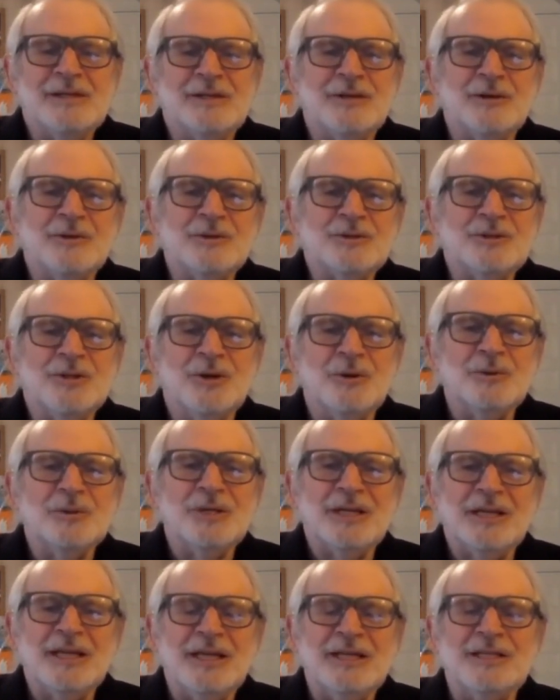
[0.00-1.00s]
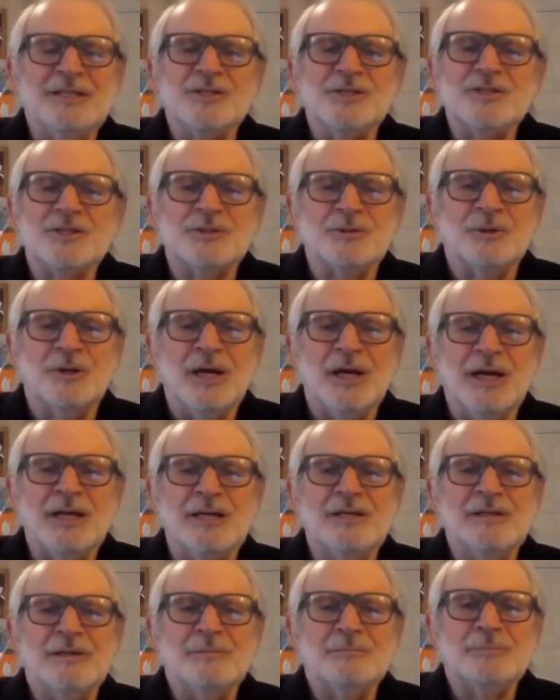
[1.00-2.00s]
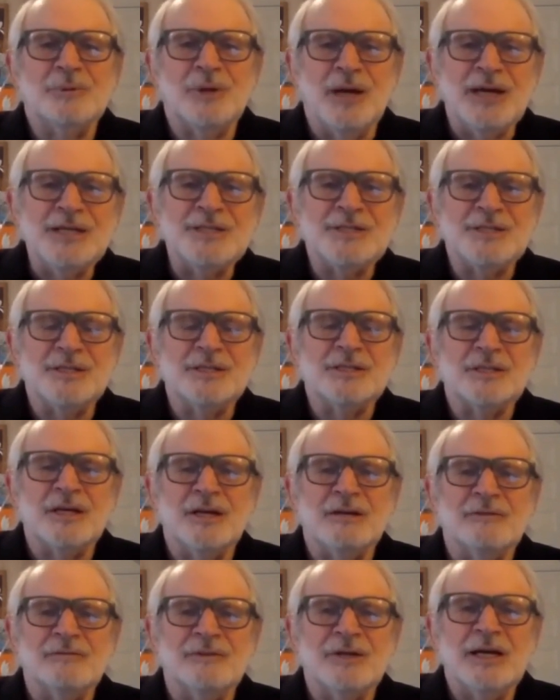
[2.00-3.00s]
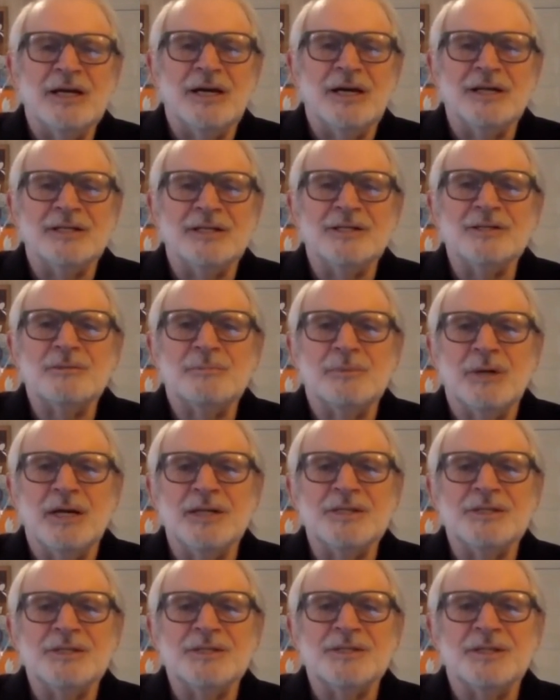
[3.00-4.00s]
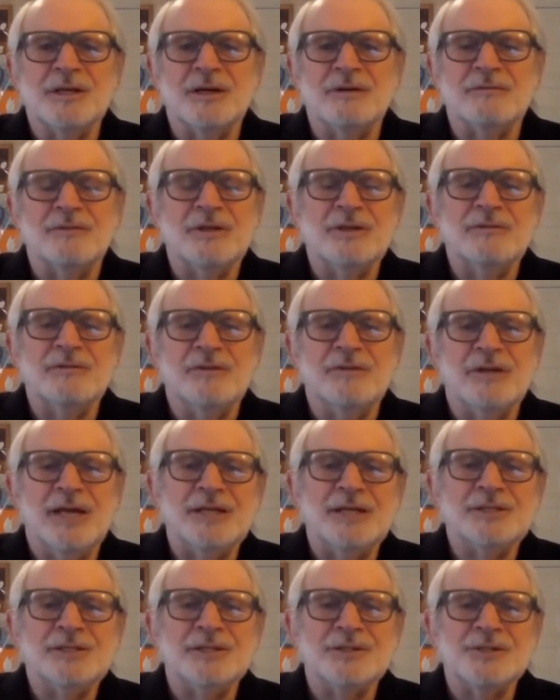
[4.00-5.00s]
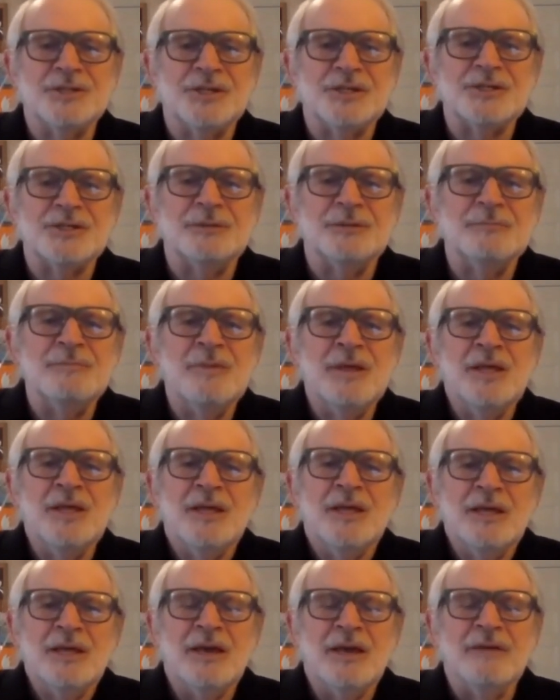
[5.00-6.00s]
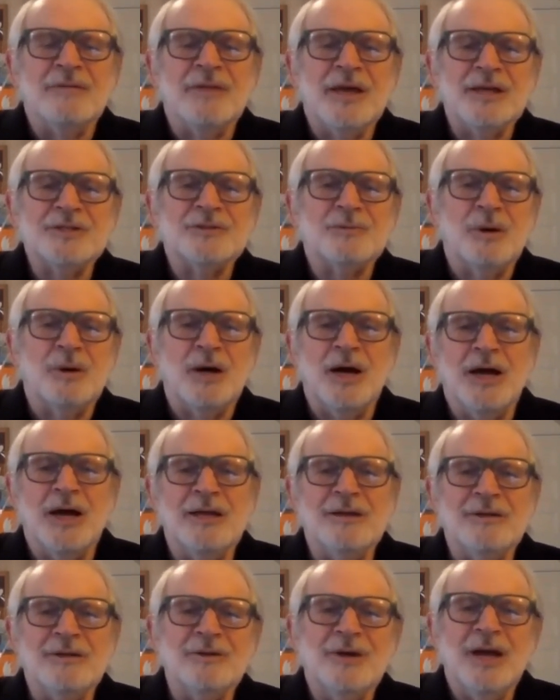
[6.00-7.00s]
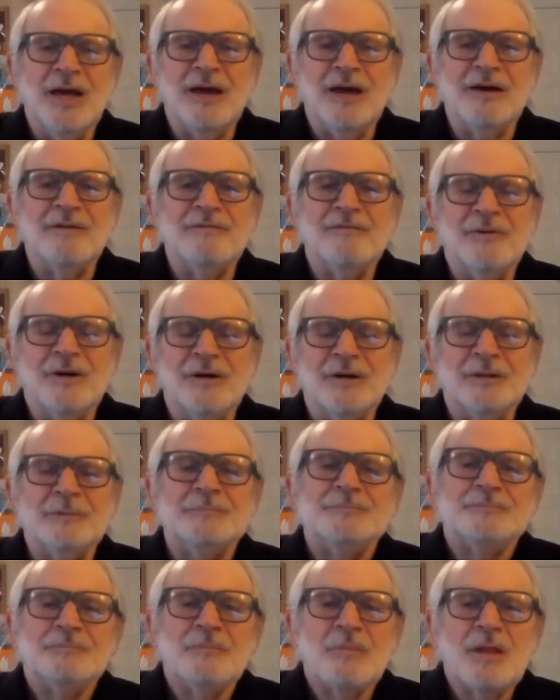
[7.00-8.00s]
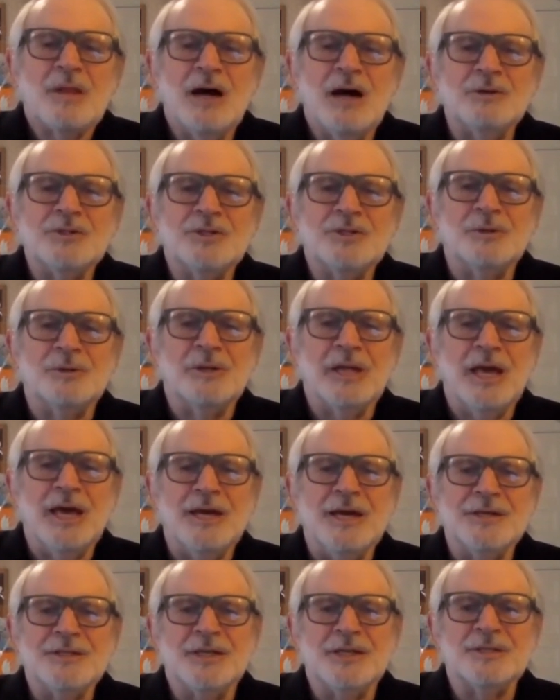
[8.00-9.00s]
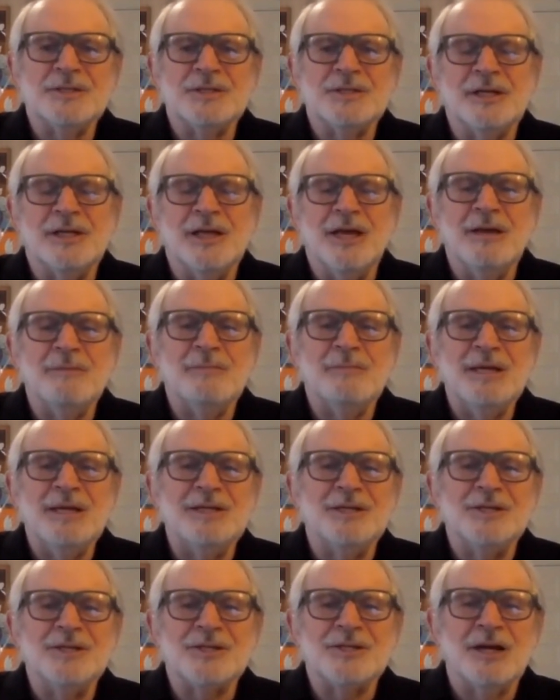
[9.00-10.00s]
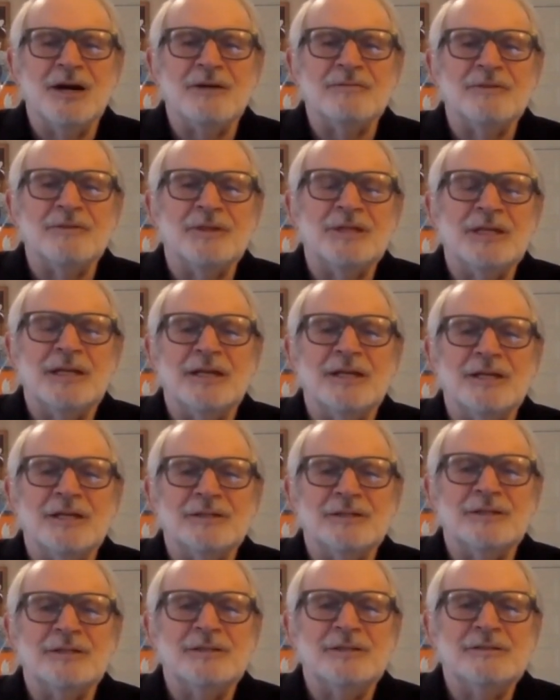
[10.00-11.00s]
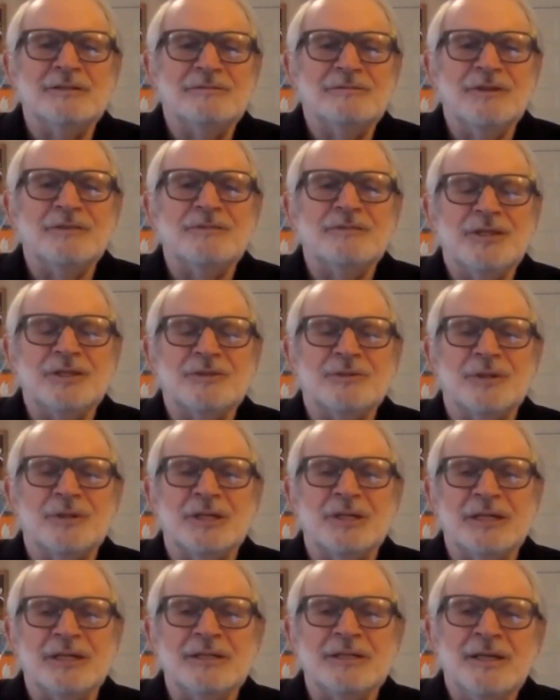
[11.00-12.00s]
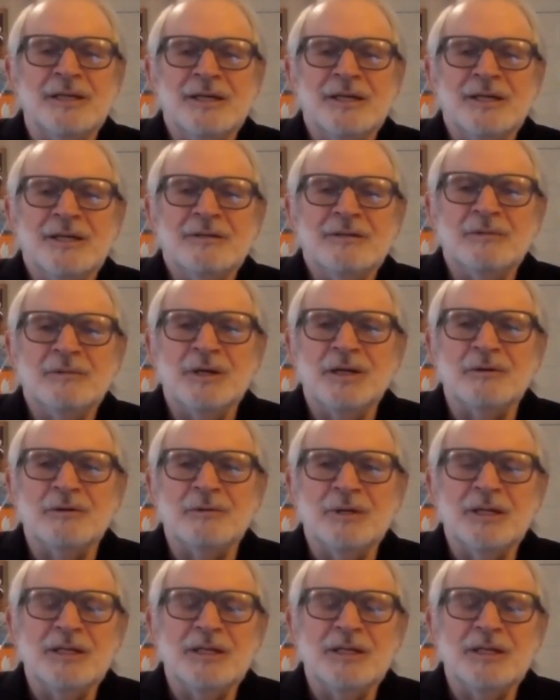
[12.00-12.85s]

totally destroyed price discovery, honest price discovery in the financial system. And that's why you have household assets today being discovered at $150 trillion when it really